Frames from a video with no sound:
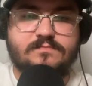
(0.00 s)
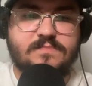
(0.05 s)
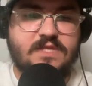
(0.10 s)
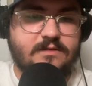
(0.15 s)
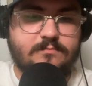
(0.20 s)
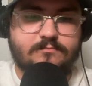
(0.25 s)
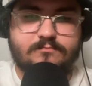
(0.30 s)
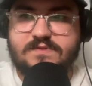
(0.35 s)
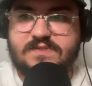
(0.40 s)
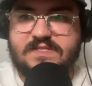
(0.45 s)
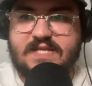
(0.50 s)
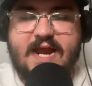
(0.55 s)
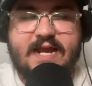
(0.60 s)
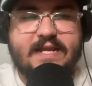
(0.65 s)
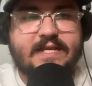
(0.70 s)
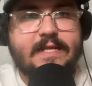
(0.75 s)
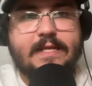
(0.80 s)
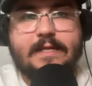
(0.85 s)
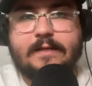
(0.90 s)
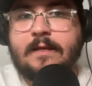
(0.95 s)
than
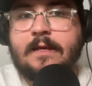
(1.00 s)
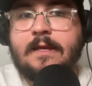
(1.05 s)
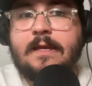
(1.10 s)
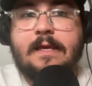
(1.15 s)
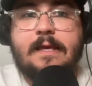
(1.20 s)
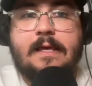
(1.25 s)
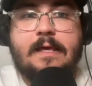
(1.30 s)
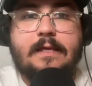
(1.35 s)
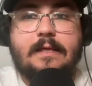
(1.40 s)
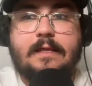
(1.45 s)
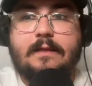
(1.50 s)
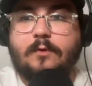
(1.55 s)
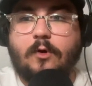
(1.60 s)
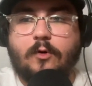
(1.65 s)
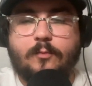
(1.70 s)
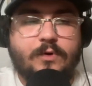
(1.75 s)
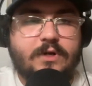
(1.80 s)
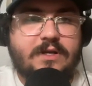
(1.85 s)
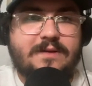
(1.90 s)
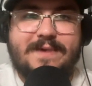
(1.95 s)
signing
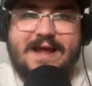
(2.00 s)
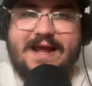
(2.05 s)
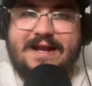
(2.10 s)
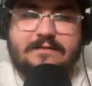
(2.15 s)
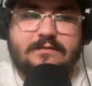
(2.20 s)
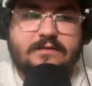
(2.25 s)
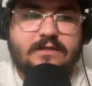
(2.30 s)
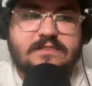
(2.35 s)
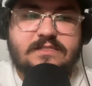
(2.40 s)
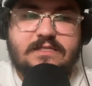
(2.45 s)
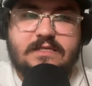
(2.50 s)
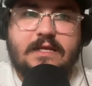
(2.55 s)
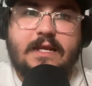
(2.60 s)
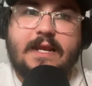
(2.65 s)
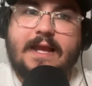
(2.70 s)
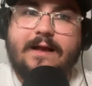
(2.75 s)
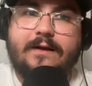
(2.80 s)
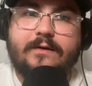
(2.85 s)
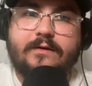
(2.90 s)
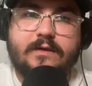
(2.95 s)
or bringing back Lance Lynn and
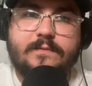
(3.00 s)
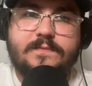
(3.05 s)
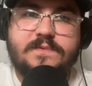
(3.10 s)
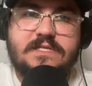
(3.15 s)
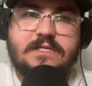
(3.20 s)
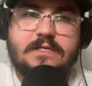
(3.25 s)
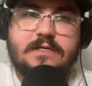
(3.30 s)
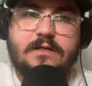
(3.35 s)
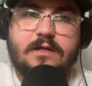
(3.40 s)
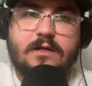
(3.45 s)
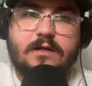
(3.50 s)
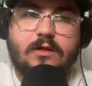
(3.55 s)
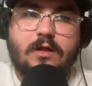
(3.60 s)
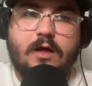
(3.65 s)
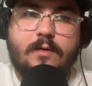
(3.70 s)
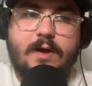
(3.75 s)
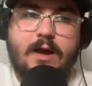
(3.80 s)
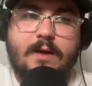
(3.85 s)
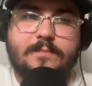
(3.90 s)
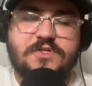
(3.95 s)
Kyle Gibson on
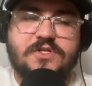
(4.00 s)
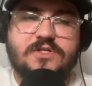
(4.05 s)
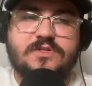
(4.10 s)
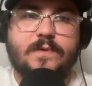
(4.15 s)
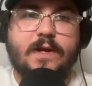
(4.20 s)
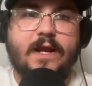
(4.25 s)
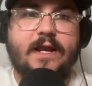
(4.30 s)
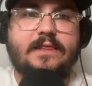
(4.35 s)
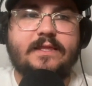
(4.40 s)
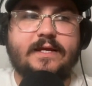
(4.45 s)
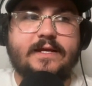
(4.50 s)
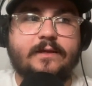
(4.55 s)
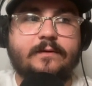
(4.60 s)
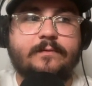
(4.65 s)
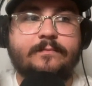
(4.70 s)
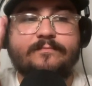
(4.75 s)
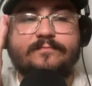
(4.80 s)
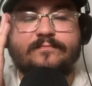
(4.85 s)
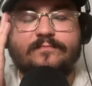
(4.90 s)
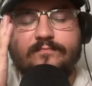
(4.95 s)
club options, right? Like
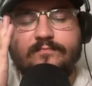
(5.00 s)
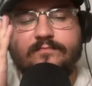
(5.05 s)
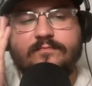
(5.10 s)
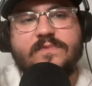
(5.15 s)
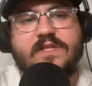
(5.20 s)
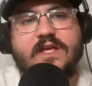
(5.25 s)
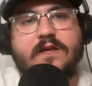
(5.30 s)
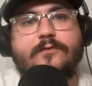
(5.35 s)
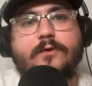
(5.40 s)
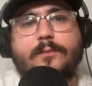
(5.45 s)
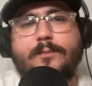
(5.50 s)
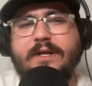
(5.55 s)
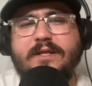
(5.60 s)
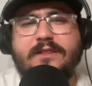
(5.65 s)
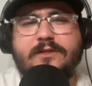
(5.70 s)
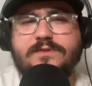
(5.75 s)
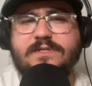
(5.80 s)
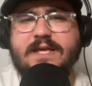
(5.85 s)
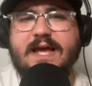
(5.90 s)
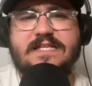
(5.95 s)
if you're
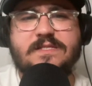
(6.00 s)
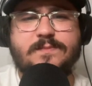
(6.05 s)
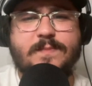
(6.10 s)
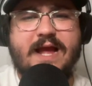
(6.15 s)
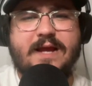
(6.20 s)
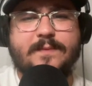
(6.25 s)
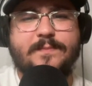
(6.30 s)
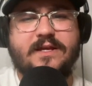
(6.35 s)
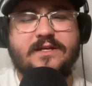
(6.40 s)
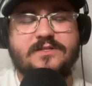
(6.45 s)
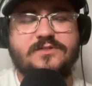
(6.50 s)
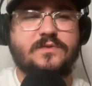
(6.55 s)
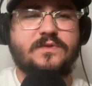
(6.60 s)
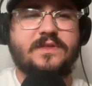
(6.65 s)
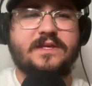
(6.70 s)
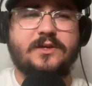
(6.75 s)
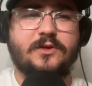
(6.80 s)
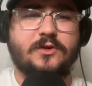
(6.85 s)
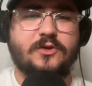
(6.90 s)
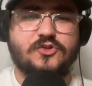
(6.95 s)
bringing those guys back because you
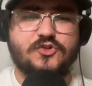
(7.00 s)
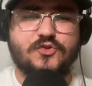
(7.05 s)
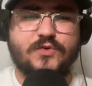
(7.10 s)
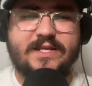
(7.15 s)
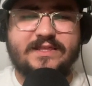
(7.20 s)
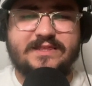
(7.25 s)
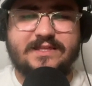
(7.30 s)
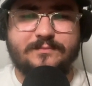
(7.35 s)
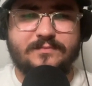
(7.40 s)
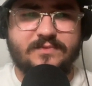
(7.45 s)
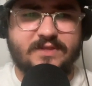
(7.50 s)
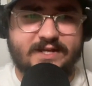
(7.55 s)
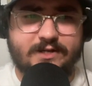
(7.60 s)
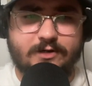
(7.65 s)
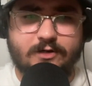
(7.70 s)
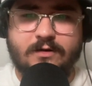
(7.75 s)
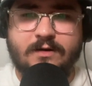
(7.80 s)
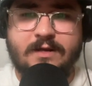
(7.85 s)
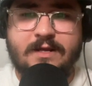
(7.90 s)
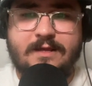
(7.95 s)
think you could trade them
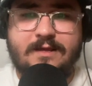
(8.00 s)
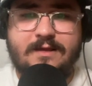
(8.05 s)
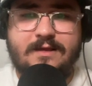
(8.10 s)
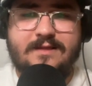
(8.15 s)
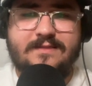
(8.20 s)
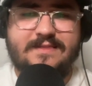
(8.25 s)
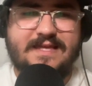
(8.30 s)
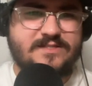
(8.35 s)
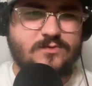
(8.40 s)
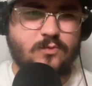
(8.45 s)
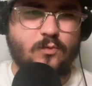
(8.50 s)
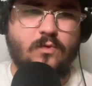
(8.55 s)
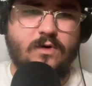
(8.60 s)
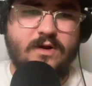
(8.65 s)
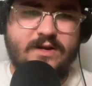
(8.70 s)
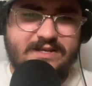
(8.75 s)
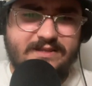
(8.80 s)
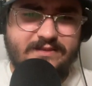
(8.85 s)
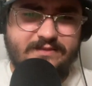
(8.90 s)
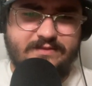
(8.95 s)
later, that's
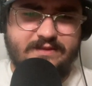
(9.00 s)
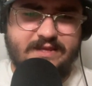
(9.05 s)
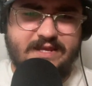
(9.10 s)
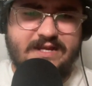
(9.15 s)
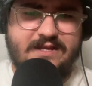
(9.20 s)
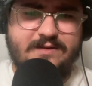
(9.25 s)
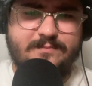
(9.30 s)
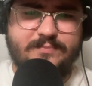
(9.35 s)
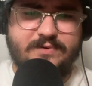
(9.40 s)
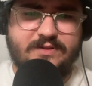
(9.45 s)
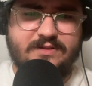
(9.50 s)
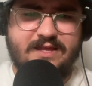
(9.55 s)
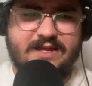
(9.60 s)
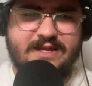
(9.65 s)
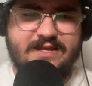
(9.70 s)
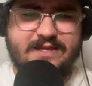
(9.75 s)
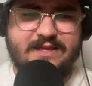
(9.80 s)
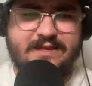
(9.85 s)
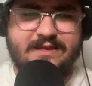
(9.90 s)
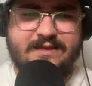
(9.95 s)
one thing. But
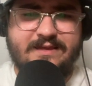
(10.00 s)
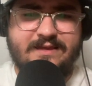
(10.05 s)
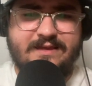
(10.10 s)
like